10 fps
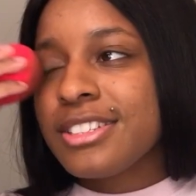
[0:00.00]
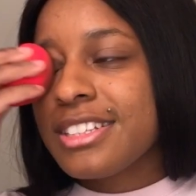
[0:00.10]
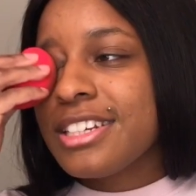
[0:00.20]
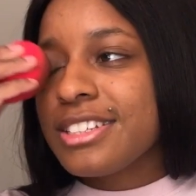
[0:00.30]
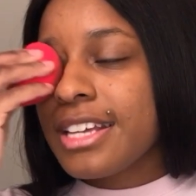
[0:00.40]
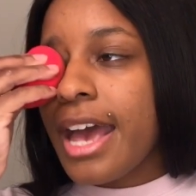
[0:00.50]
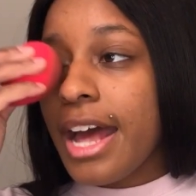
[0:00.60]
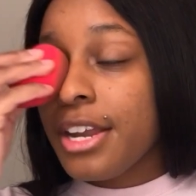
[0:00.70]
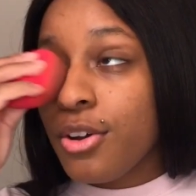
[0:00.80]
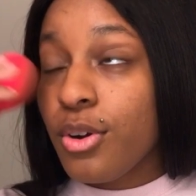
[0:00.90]
There's a
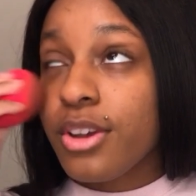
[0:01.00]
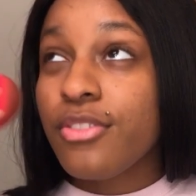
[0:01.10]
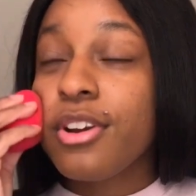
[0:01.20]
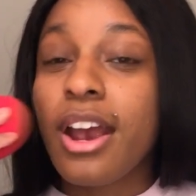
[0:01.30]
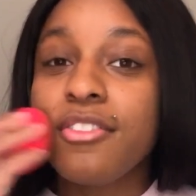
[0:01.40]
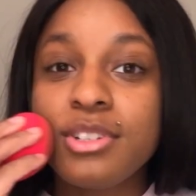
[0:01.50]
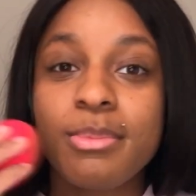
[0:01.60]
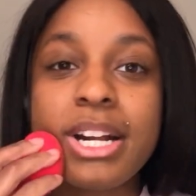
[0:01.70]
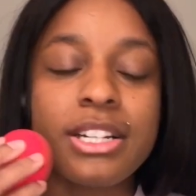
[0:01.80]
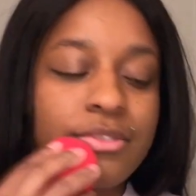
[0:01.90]
category for
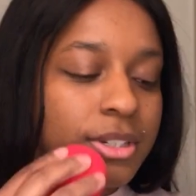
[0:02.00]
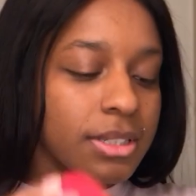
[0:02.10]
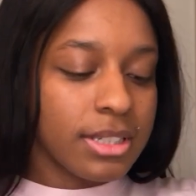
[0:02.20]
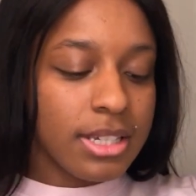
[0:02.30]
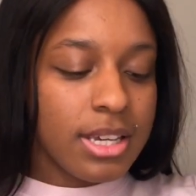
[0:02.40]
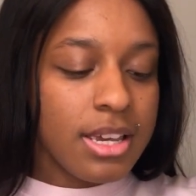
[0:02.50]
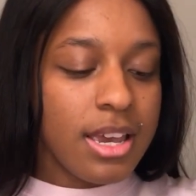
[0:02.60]
everybody really,